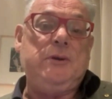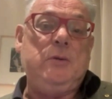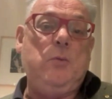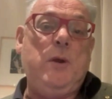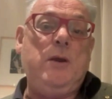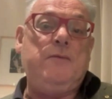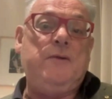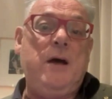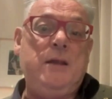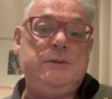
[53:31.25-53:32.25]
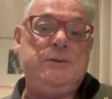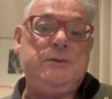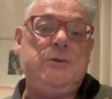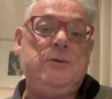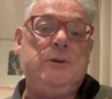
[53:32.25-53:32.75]
where it finds its
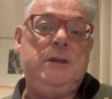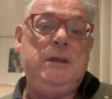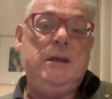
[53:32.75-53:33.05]
security,